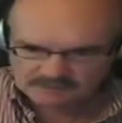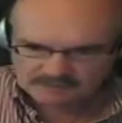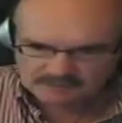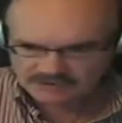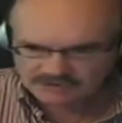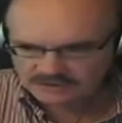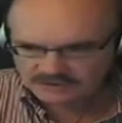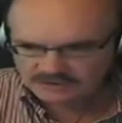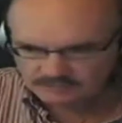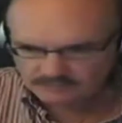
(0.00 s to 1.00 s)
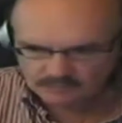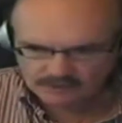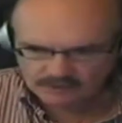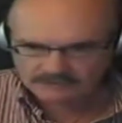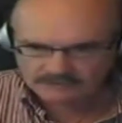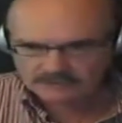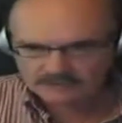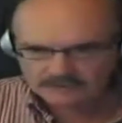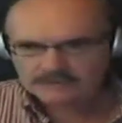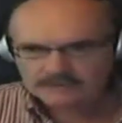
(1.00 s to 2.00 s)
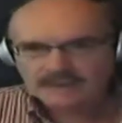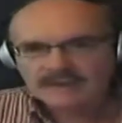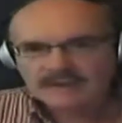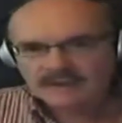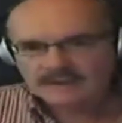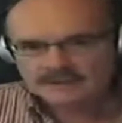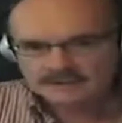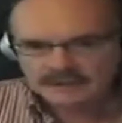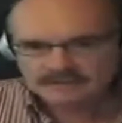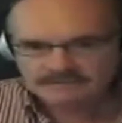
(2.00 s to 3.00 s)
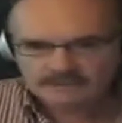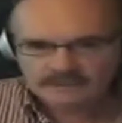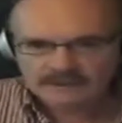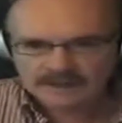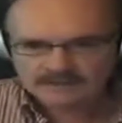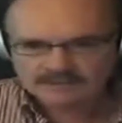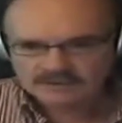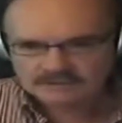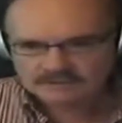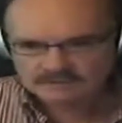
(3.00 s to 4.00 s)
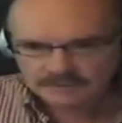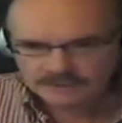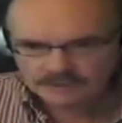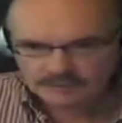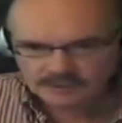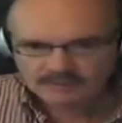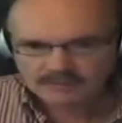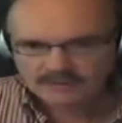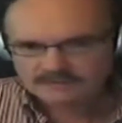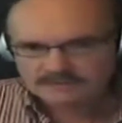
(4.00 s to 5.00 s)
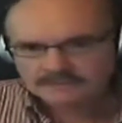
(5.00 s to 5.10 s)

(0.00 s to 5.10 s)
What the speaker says: in Michigan offered an internet voting option for their primary.